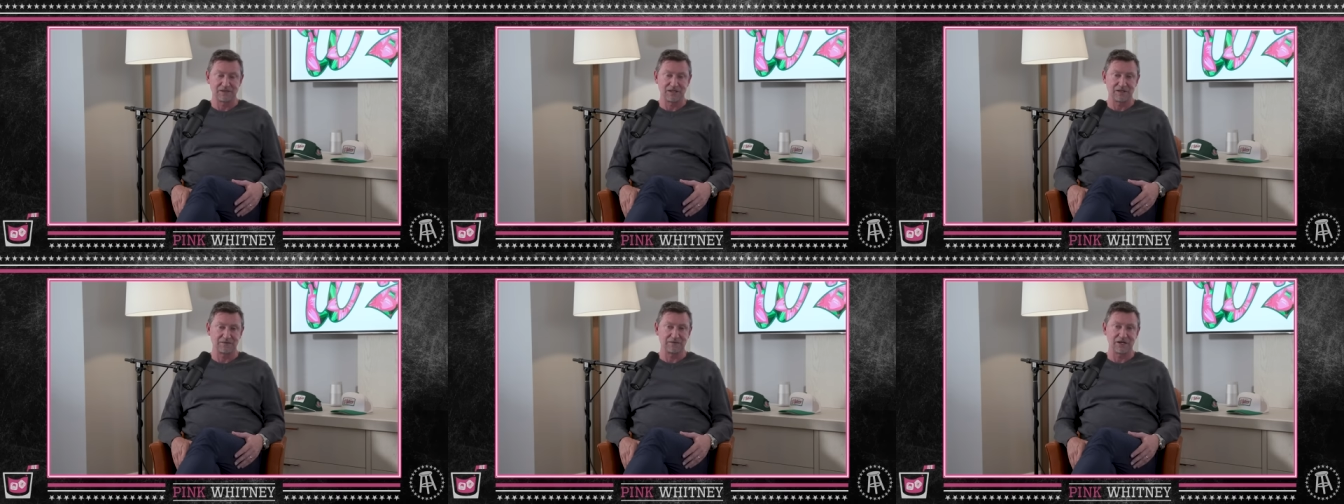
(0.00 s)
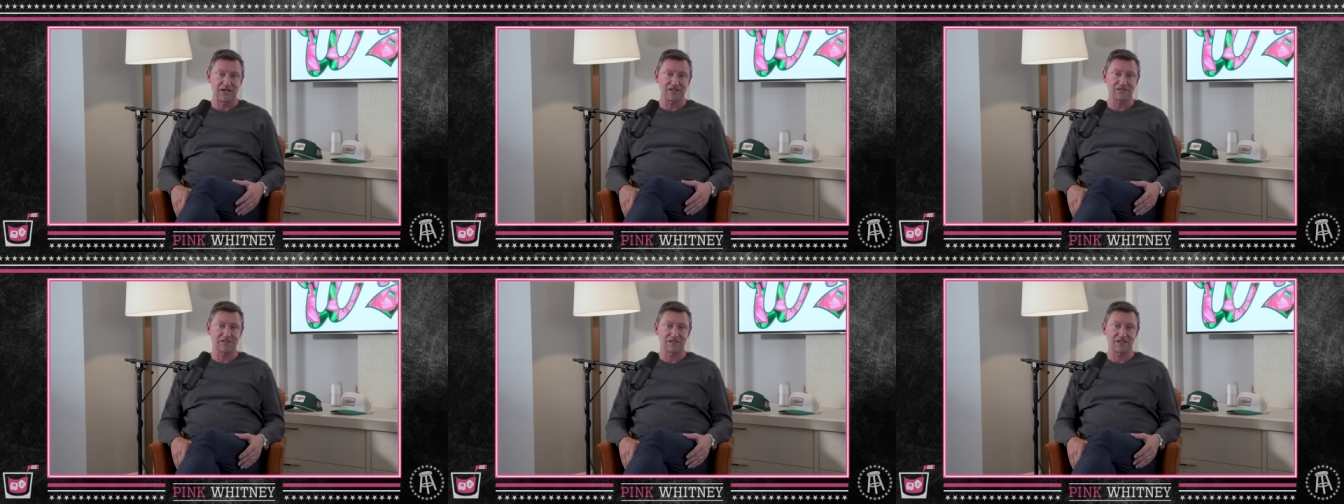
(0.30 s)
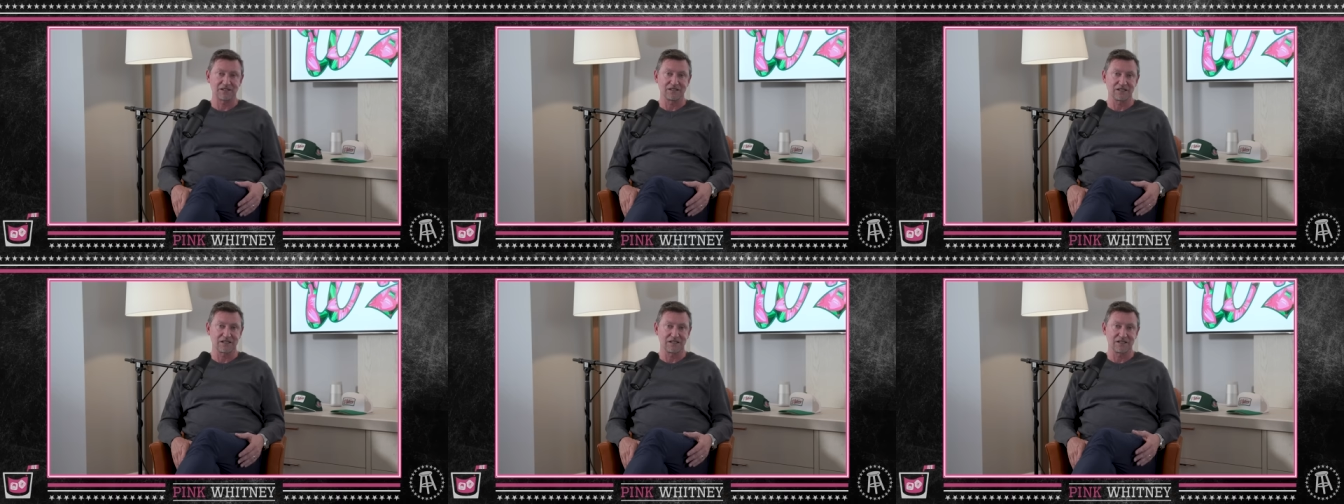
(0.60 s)
And
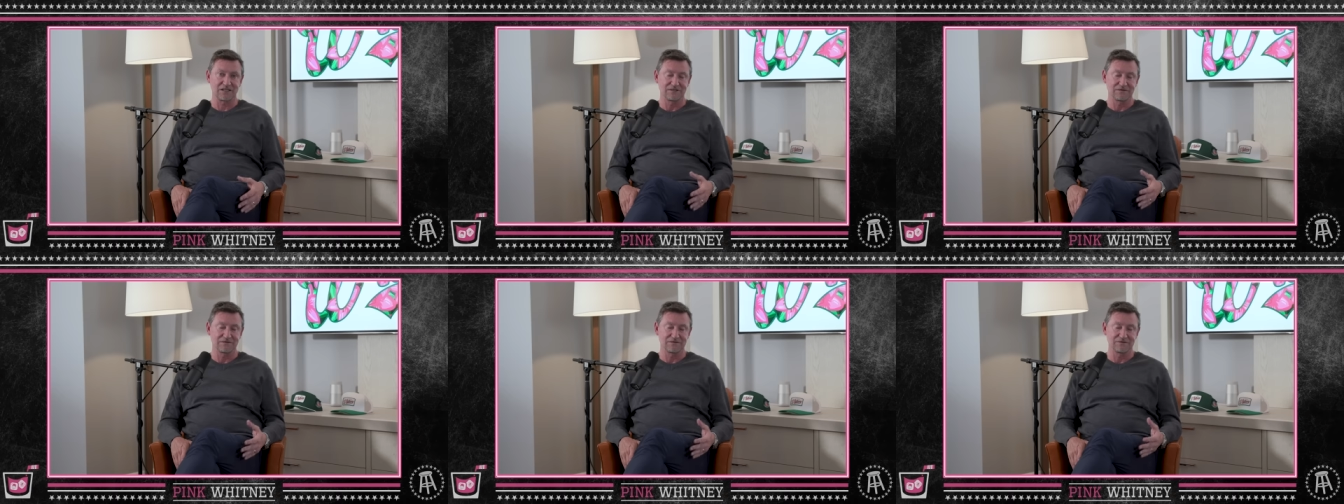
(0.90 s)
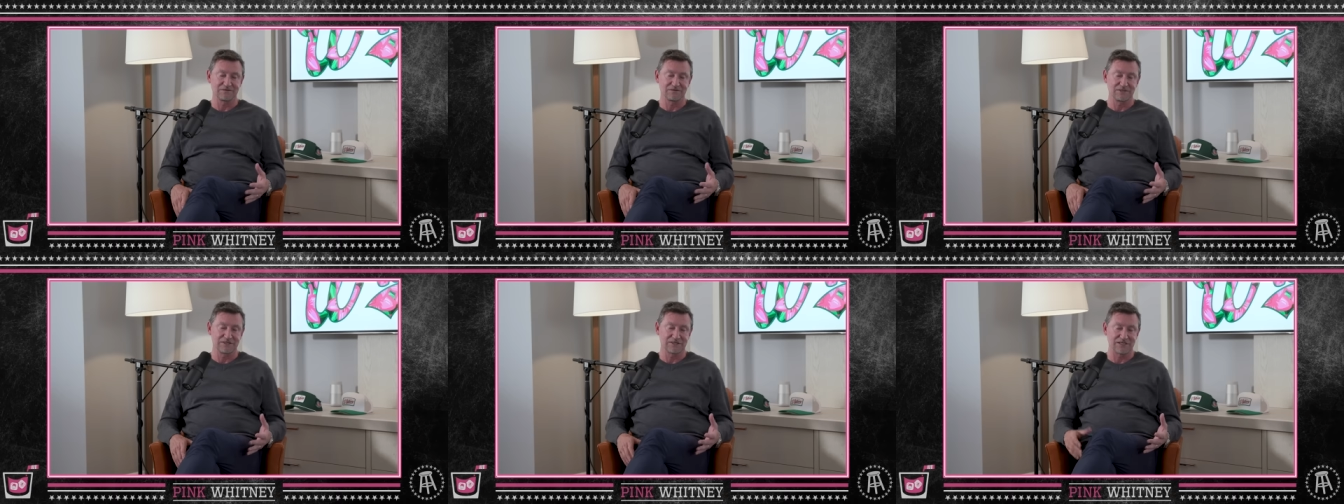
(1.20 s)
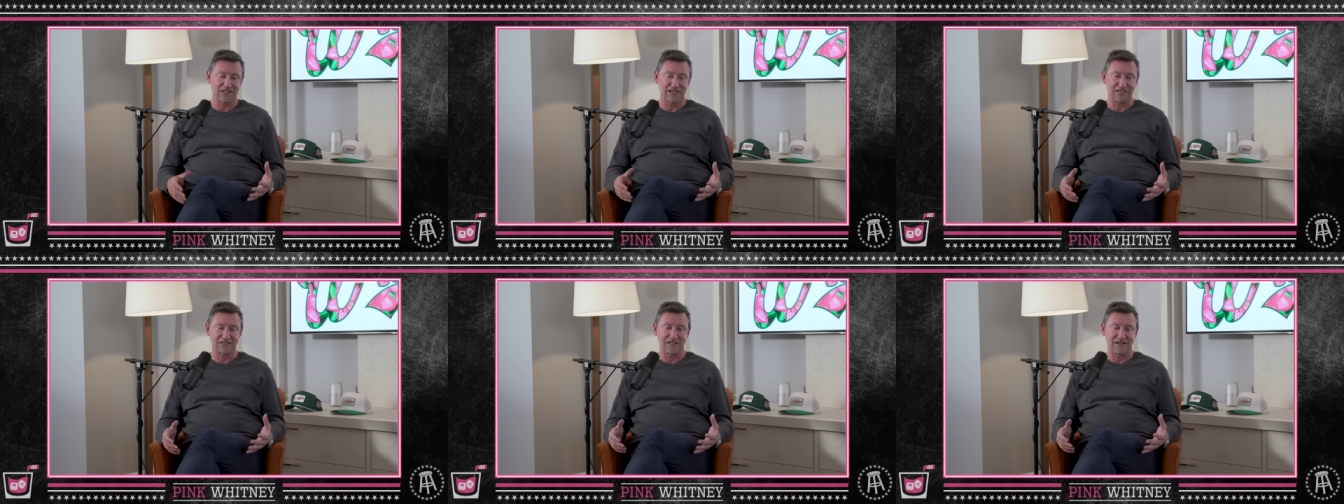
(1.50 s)
basically we
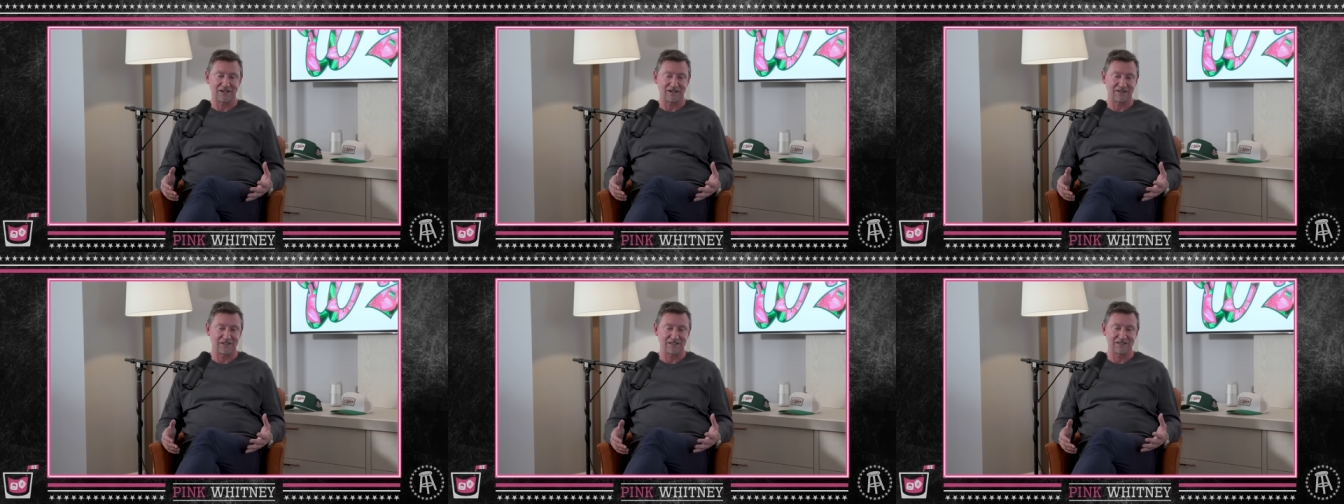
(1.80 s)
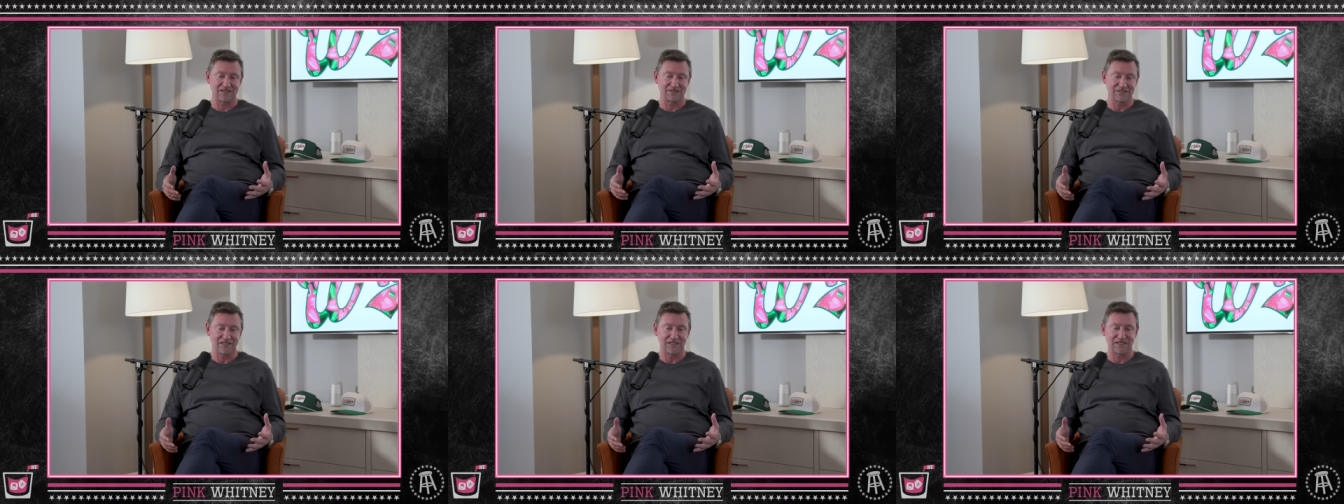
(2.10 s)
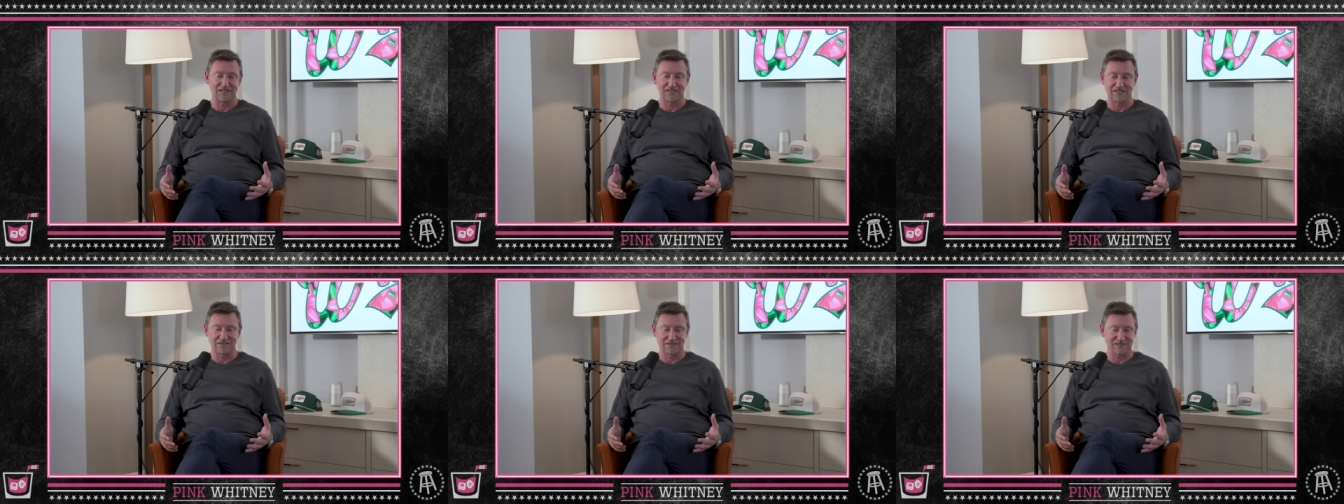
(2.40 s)
sat down and
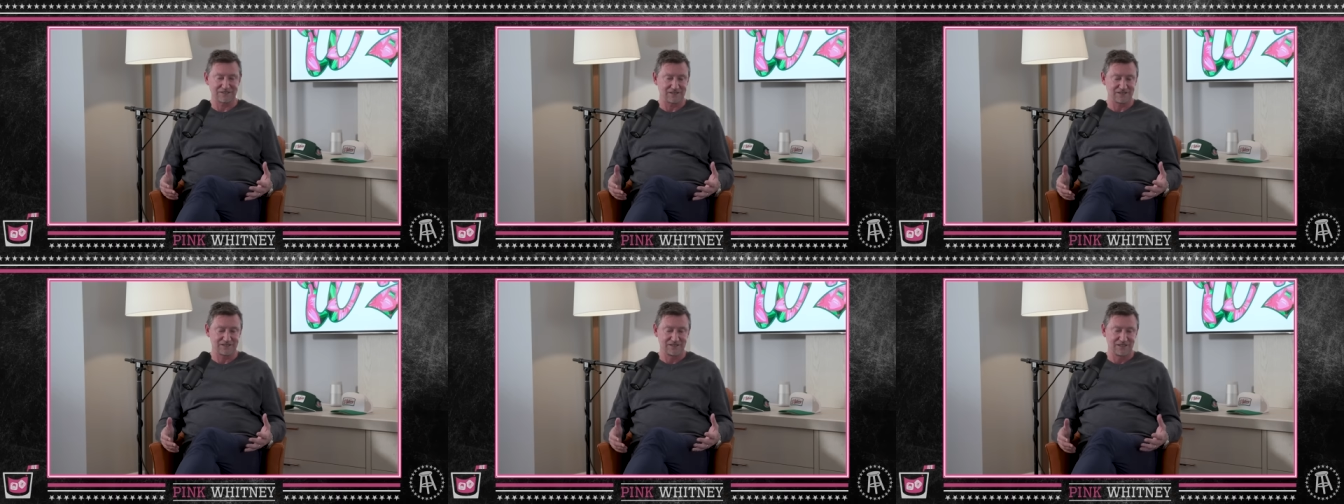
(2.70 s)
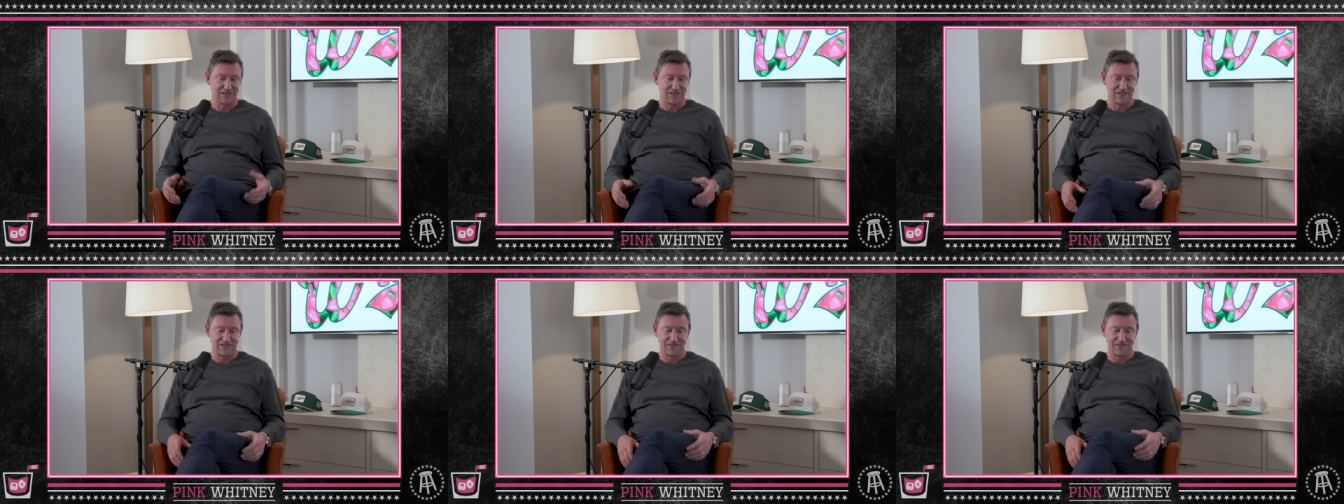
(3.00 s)
said, listen,